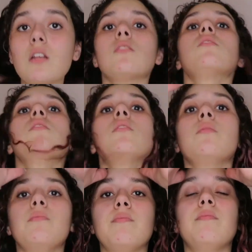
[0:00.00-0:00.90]
I
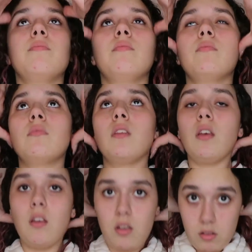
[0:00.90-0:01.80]
do,
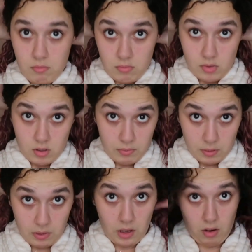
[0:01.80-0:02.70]

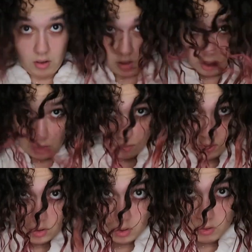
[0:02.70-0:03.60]
split my hair in half.
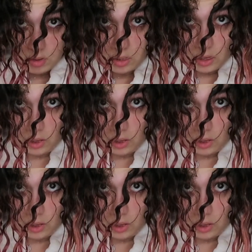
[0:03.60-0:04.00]
It's not really in